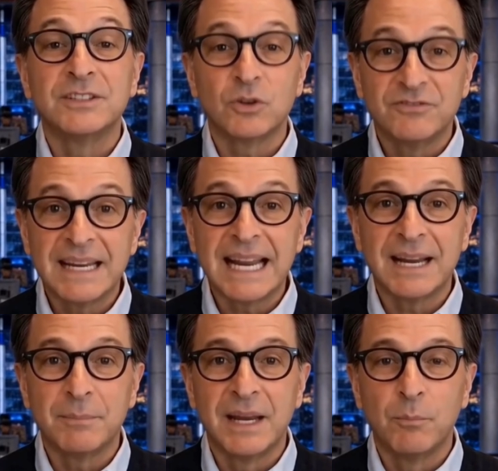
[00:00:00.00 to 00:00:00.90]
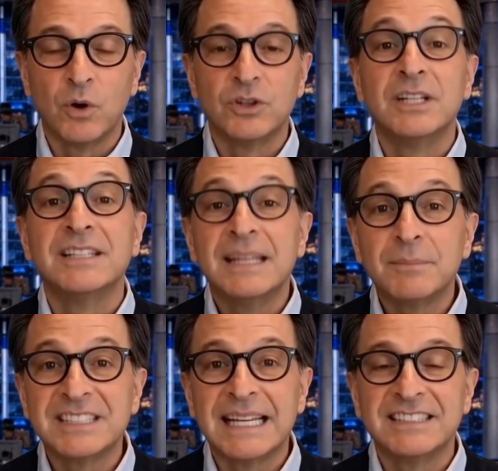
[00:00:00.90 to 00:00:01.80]
So if an enemy emerges that
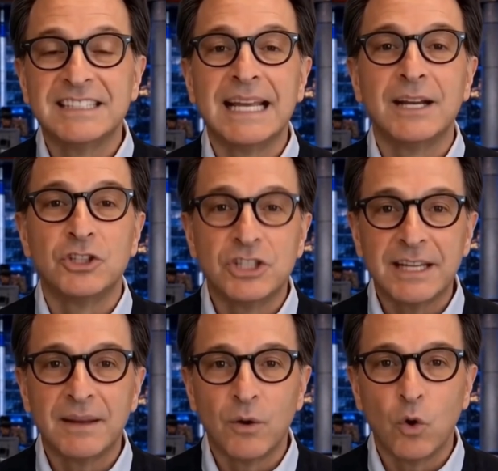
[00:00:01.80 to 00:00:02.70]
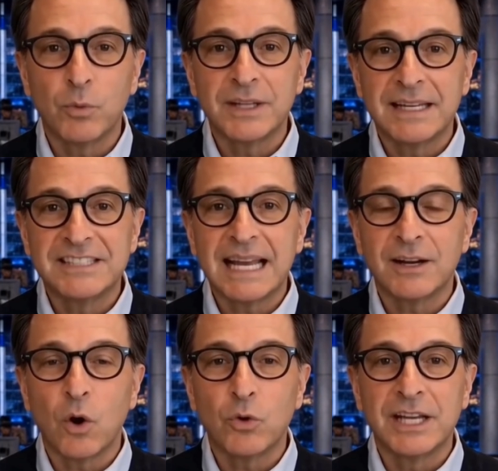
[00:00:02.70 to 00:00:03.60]
possesses energy, openness, and
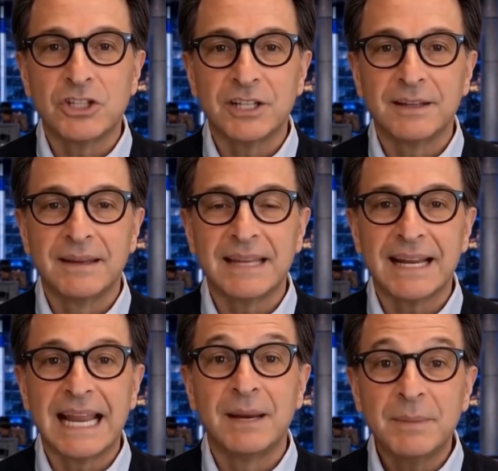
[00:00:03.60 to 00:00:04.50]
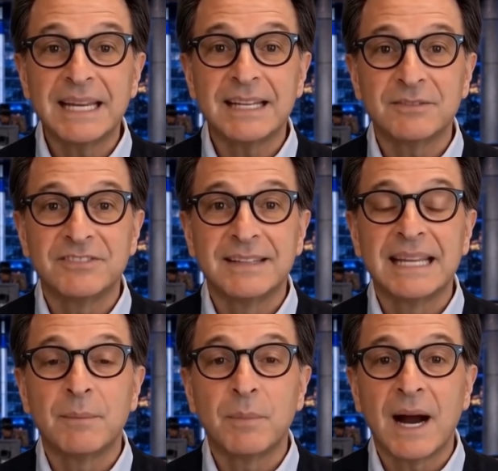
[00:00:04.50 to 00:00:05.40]
cohesion, that enemy can defeat
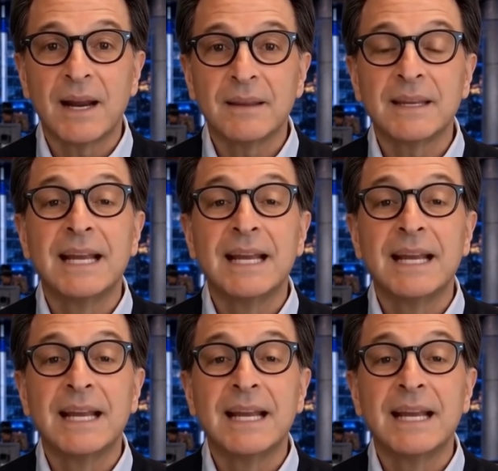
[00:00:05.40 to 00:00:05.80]
the empire.